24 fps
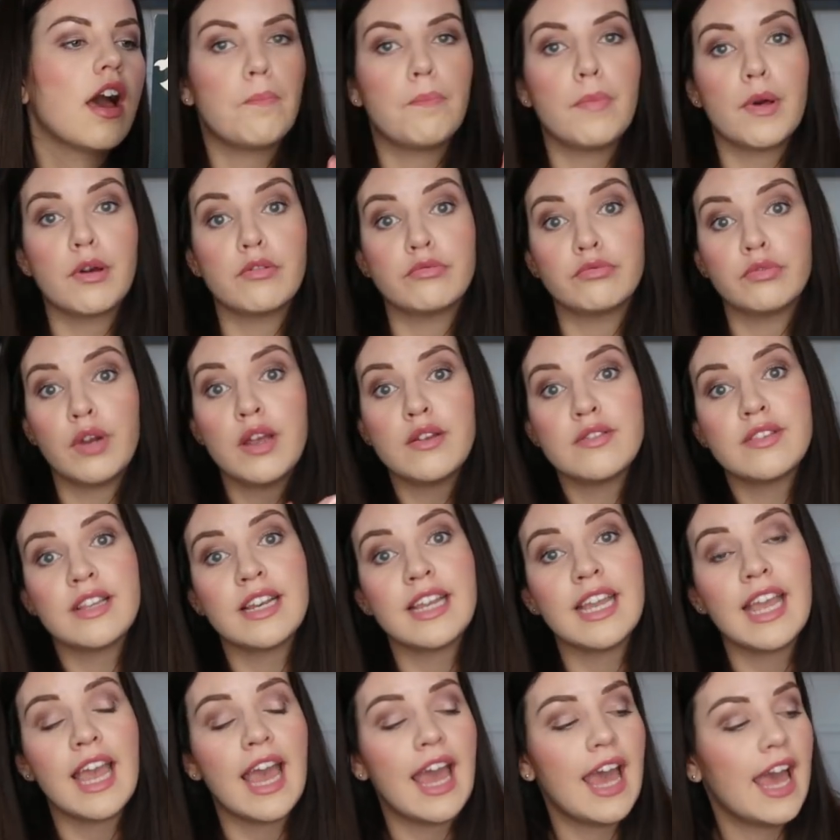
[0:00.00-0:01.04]
But
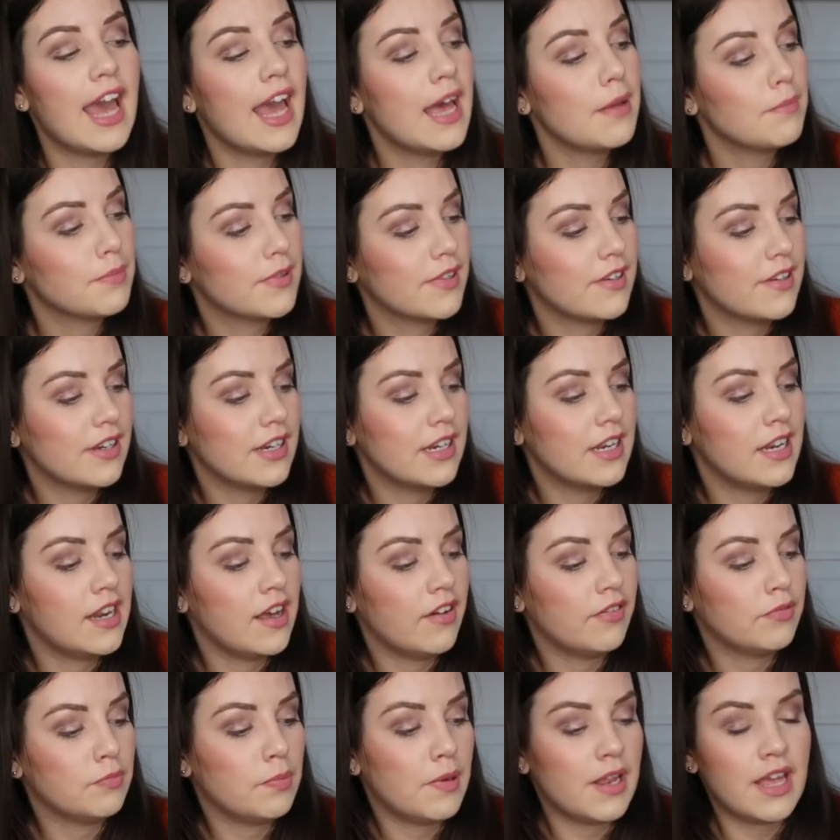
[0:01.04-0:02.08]
Rosalie absolutely
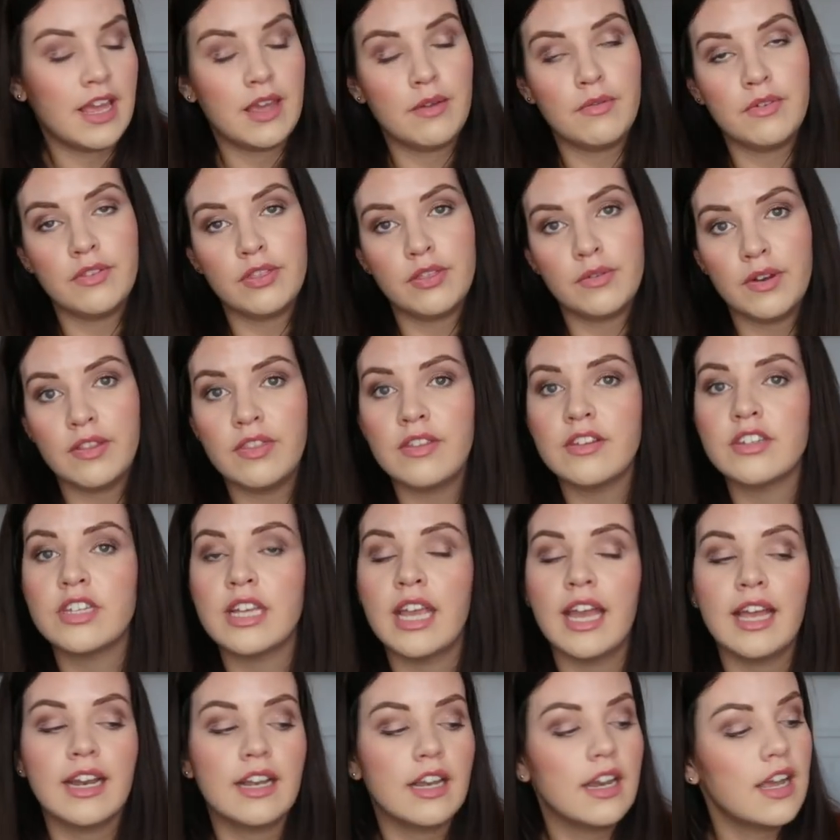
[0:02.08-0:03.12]
loved playing with the one that
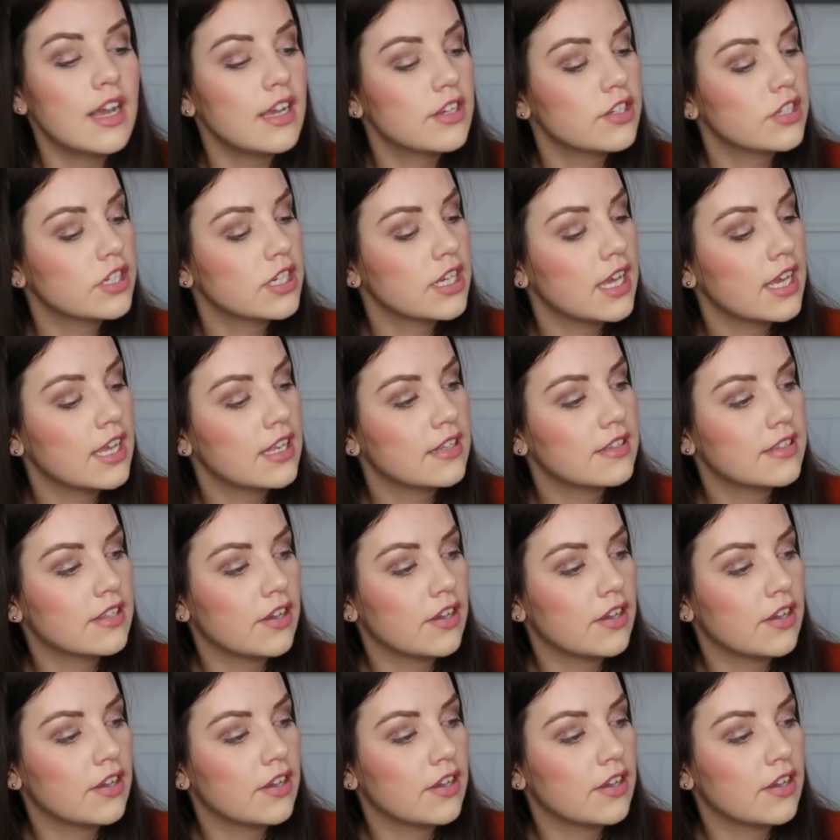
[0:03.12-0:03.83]
she had last year,